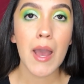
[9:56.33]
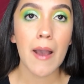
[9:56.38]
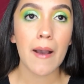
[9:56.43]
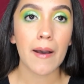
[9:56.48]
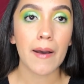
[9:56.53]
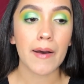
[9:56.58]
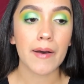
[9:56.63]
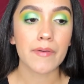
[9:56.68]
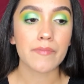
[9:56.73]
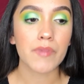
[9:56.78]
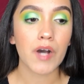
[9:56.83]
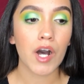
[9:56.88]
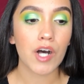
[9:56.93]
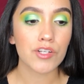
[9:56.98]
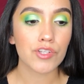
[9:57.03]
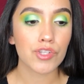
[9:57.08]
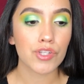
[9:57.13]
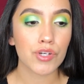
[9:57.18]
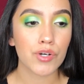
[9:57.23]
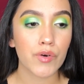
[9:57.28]

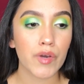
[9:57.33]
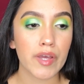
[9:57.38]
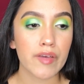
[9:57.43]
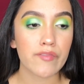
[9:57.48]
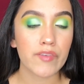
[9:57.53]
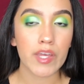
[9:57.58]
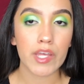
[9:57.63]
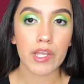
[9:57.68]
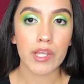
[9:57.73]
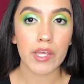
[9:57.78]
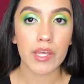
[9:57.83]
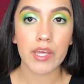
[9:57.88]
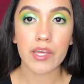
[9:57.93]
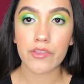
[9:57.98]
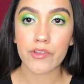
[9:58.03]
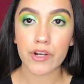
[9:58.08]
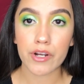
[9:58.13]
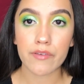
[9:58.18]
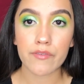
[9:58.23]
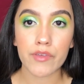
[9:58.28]
Also, if
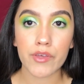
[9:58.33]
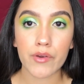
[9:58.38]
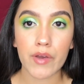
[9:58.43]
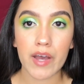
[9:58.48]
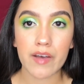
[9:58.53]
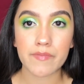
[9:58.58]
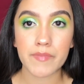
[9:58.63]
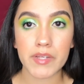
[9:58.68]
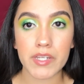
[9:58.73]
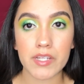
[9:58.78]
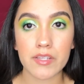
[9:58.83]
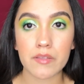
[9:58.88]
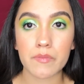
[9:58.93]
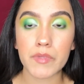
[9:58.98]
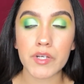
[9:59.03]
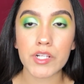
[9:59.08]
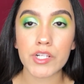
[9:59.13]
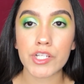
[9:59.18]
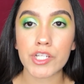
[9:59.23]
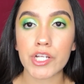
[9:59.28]
either of you have been in the
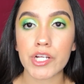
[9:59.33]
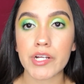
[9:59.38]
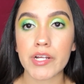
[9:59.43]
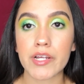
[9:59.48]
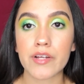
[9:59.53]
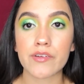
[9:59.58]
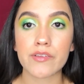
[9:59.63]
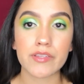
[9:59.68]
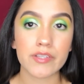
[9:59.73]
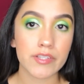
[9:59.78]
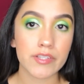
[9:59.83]
military or in the